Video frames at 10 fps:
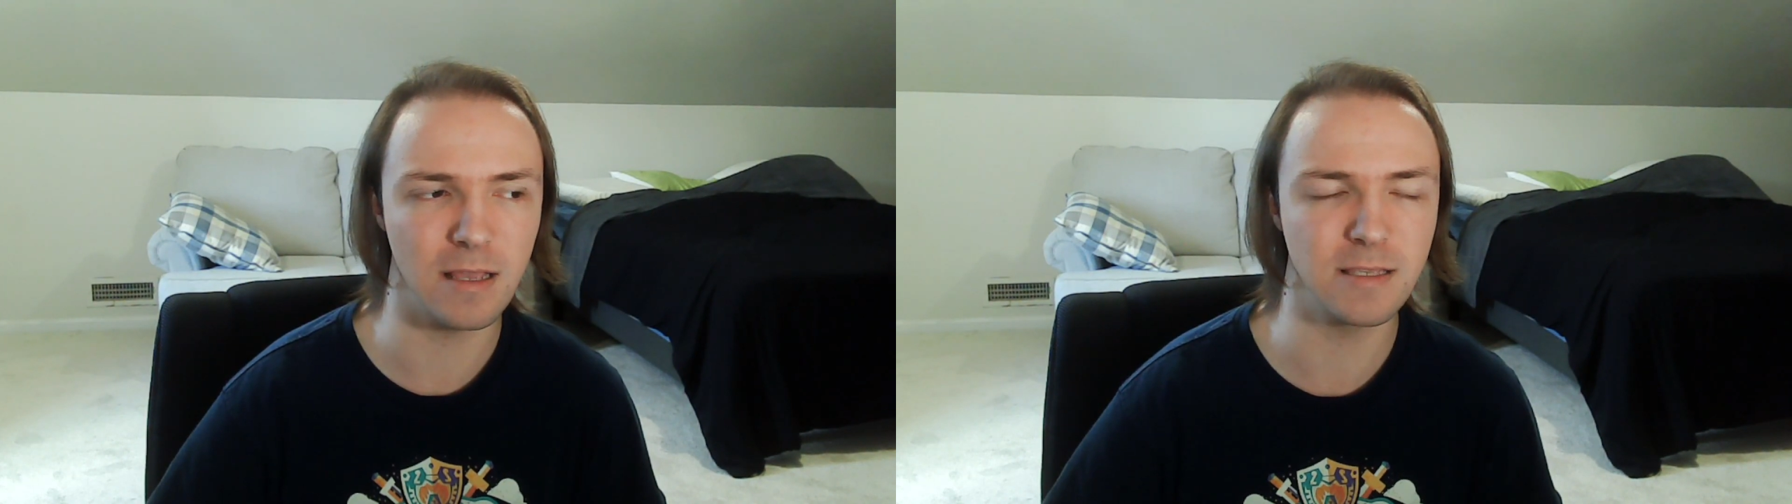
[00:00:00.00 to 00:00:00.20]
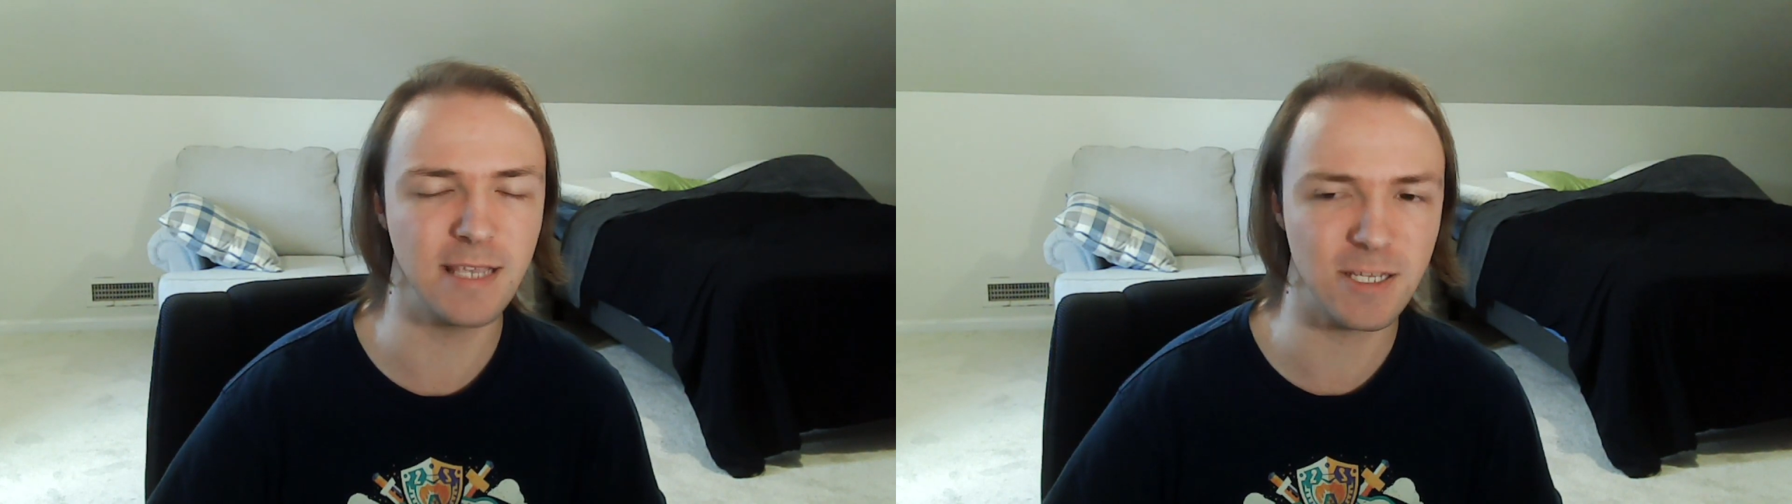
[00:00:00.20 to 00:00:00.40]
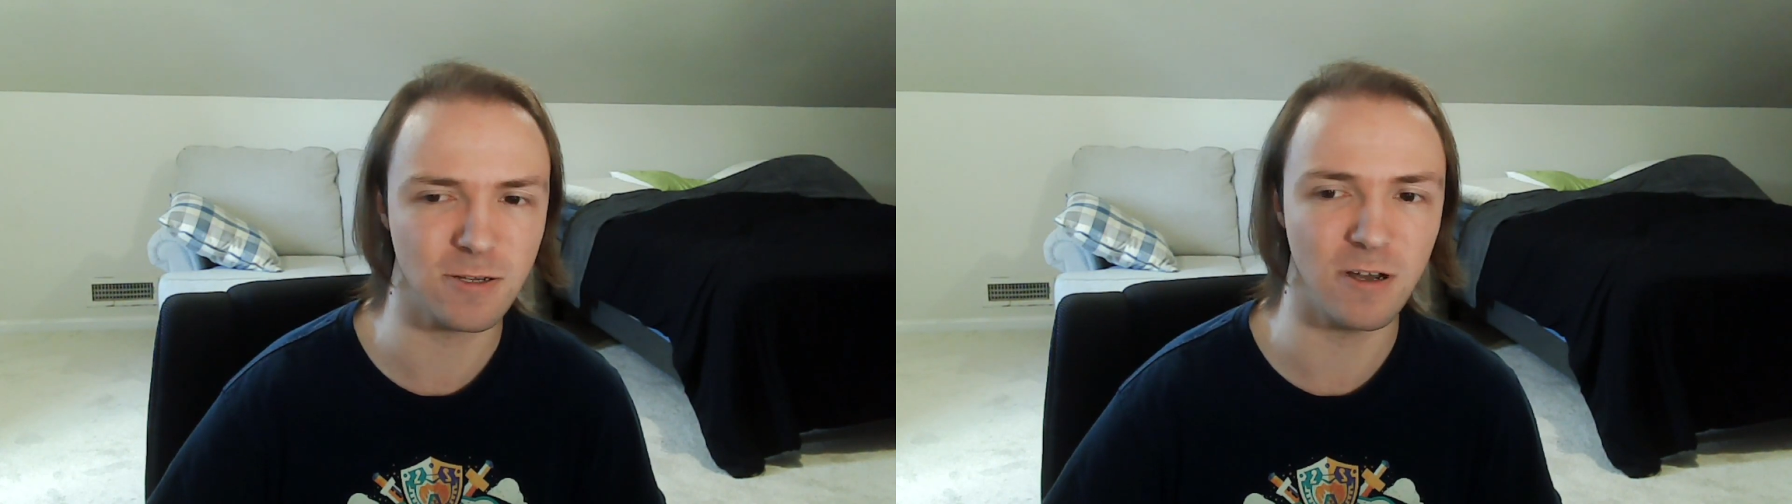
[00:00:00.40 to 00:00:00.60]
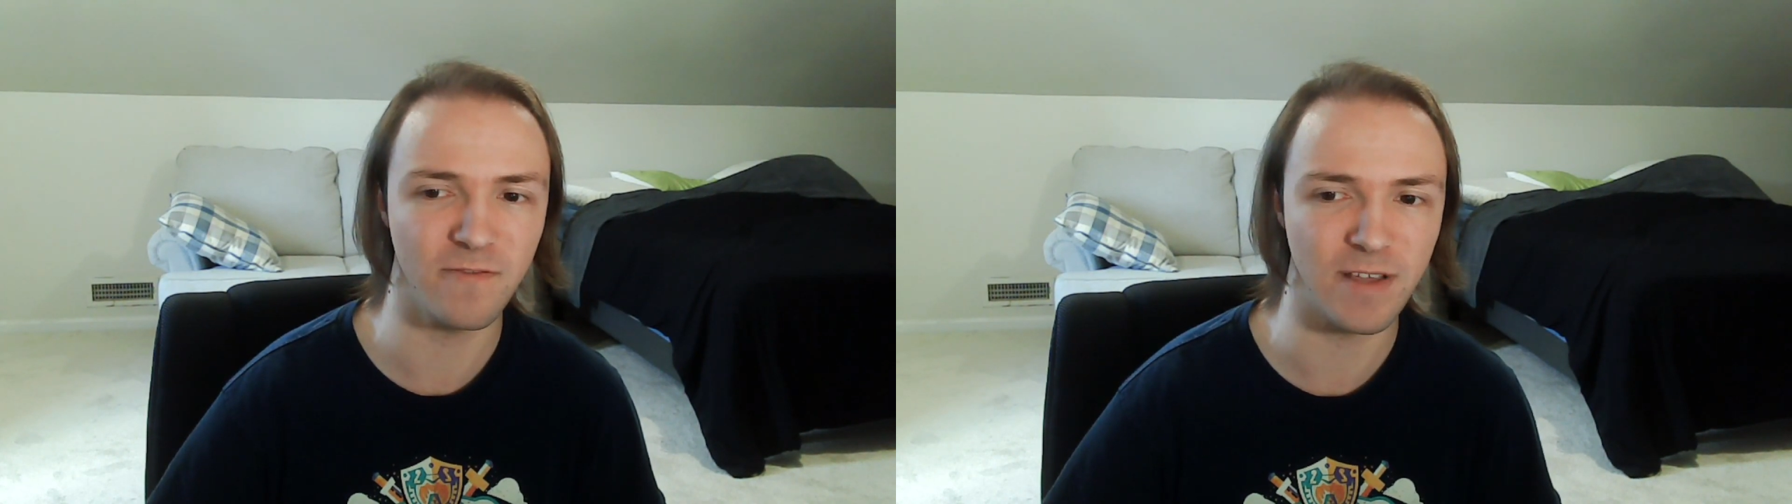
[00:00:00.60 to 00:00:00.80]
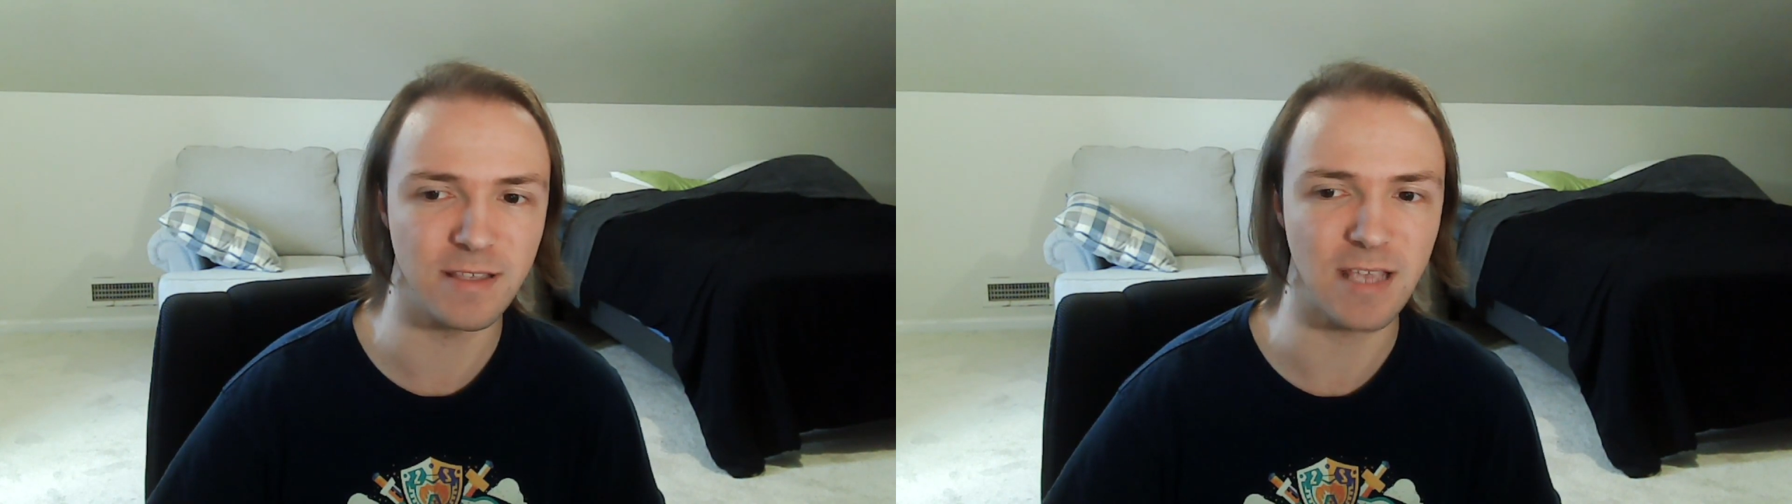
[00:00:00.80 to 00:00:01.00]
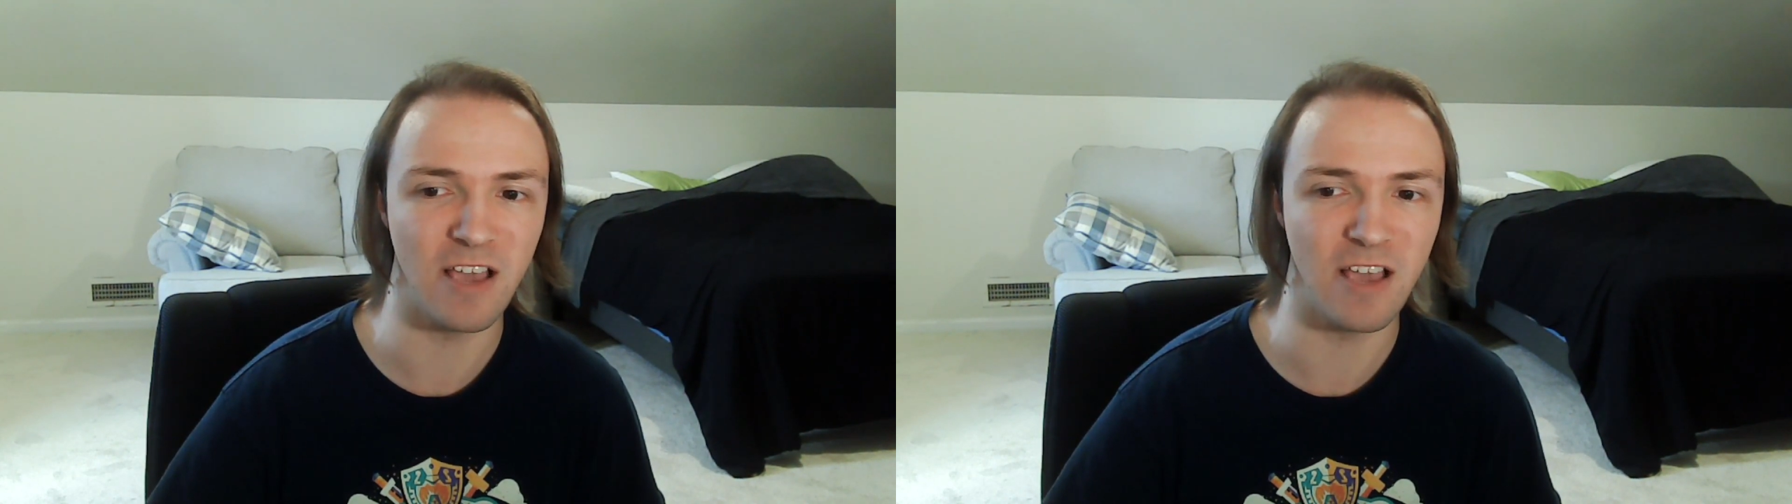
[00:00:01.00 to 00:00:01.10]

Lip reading: seasonal events